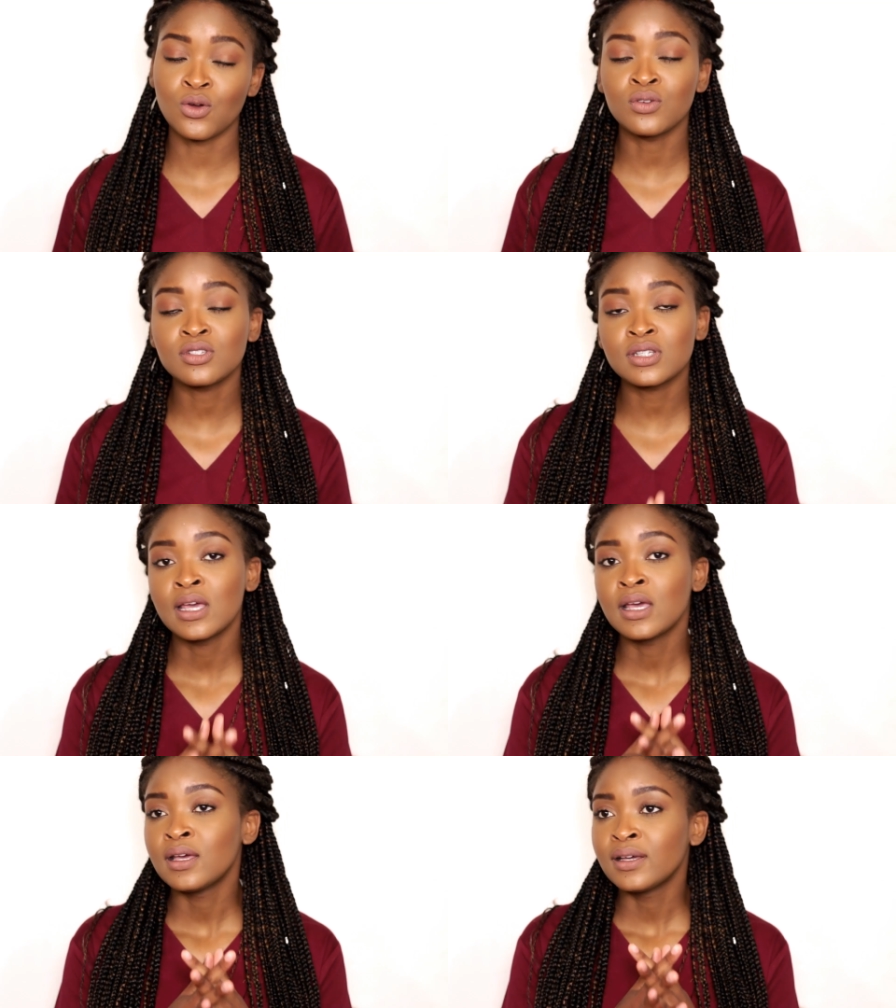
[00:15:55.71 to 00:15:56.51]
Don't
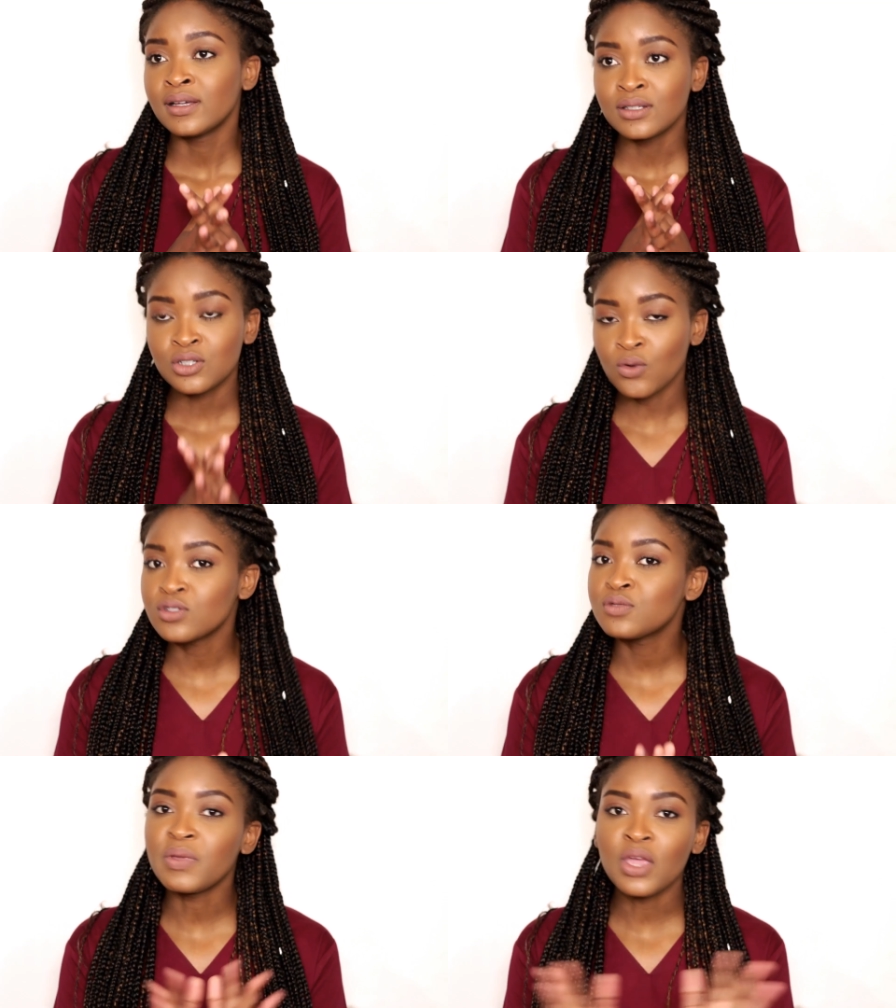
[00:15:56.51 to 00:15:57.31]

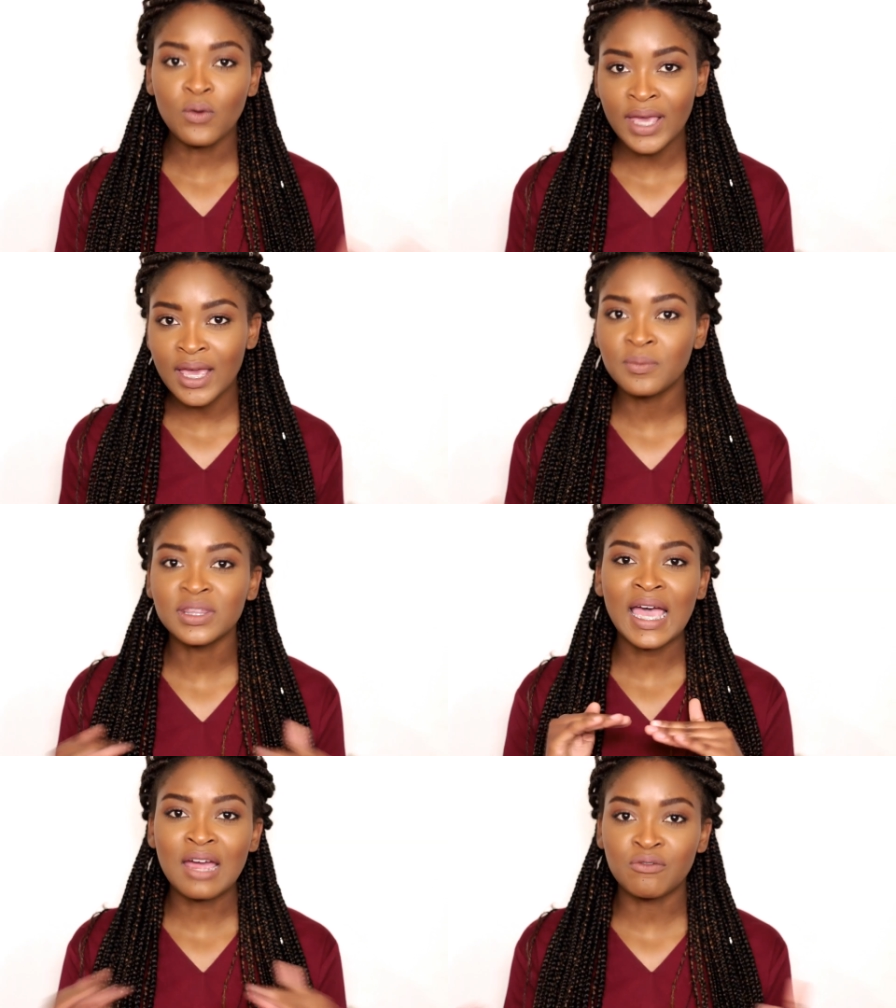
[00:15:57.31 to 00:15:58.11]
be okay
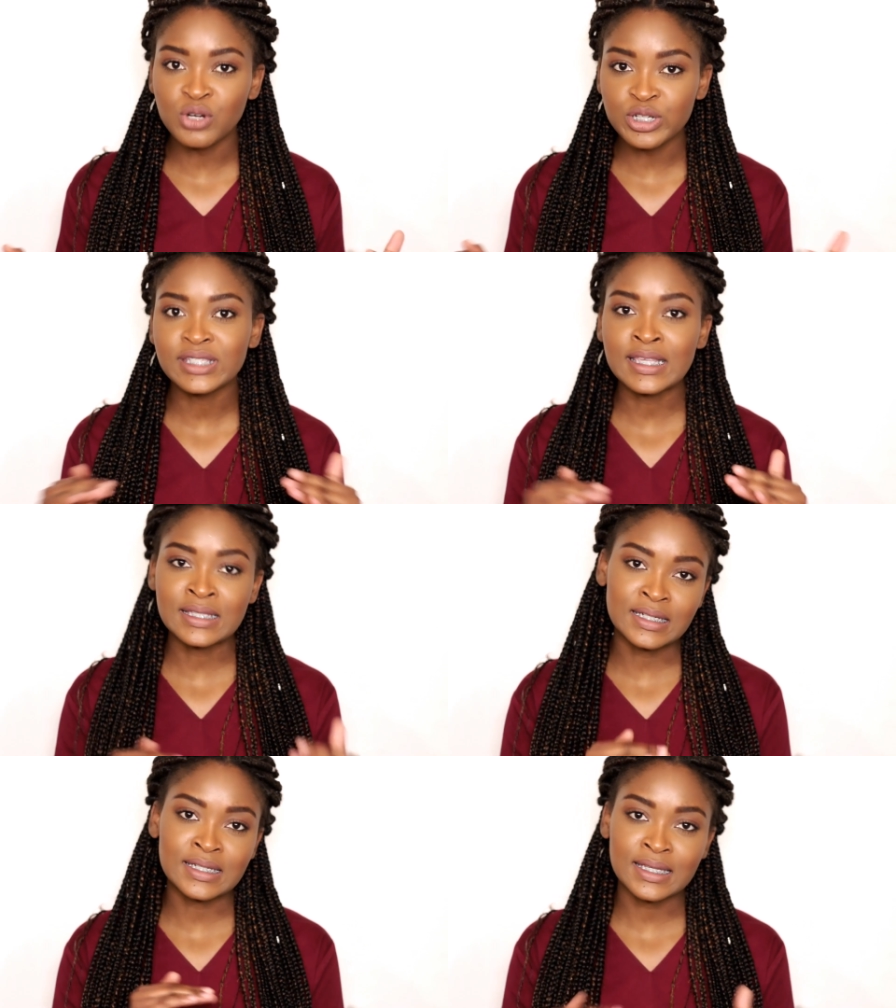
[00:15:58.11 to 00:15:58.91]
with the average
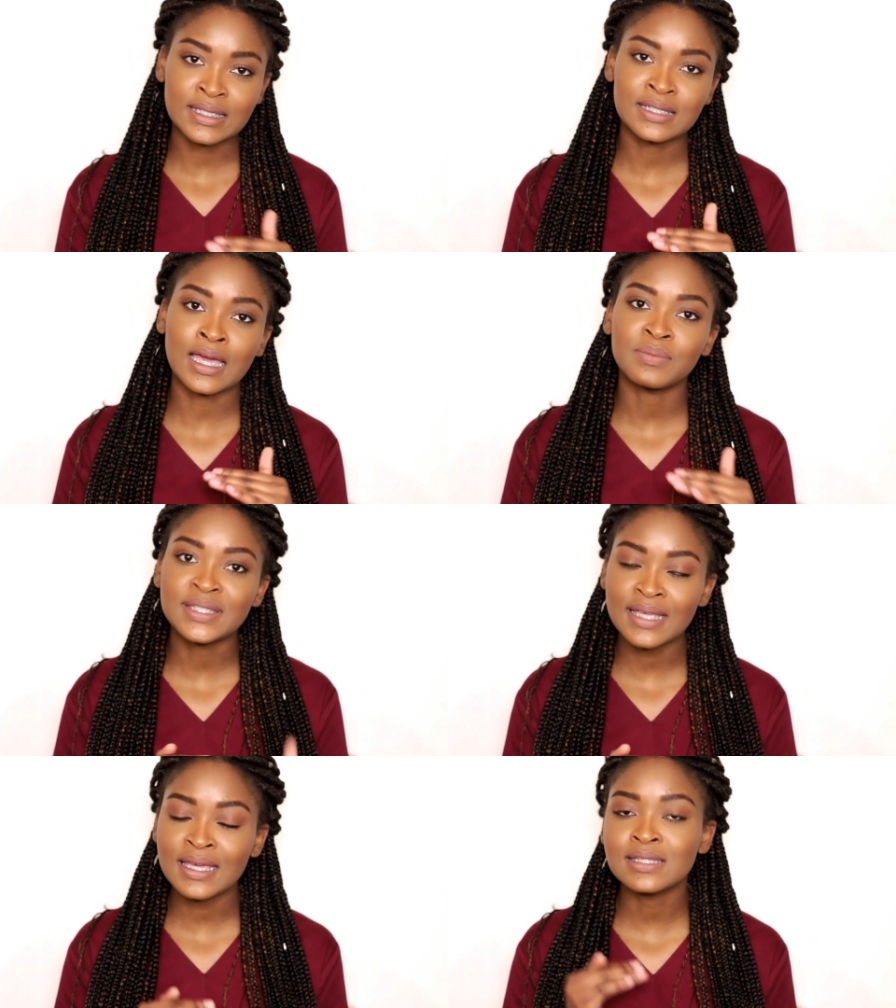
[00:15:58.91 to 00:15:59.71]
60 to
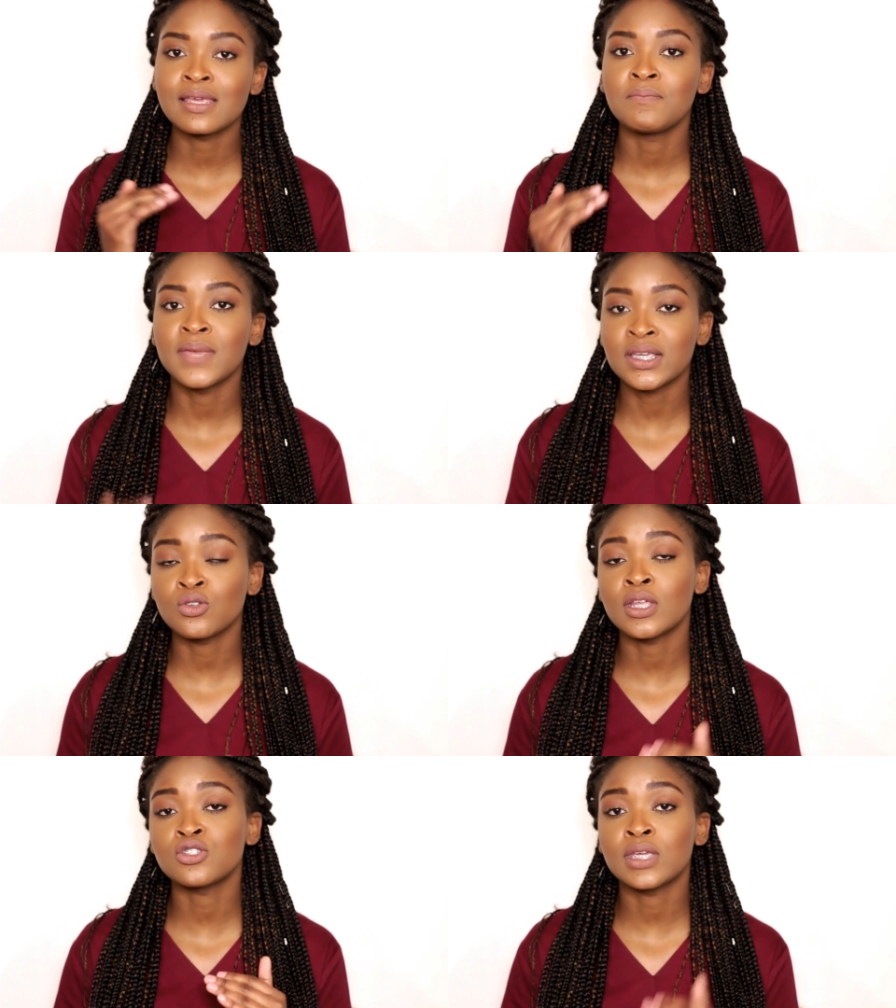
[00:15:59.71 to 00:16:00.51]
69%. Make
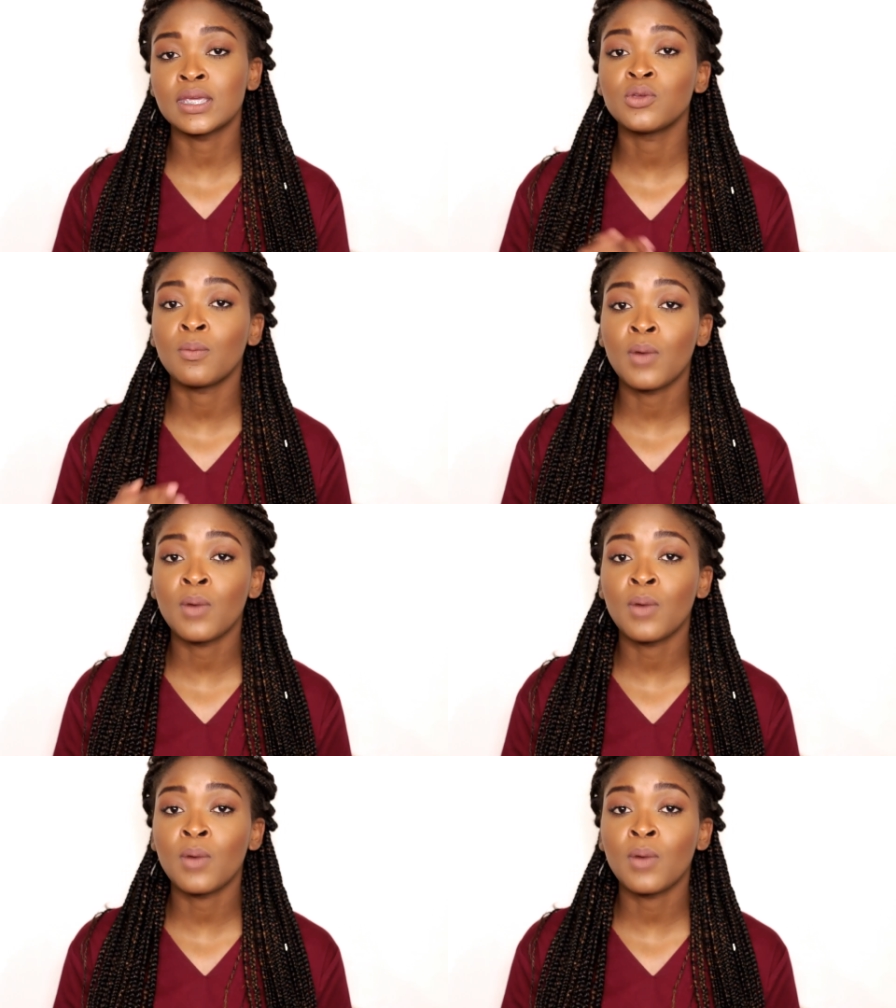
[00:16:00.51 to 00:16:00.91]
sure that you keep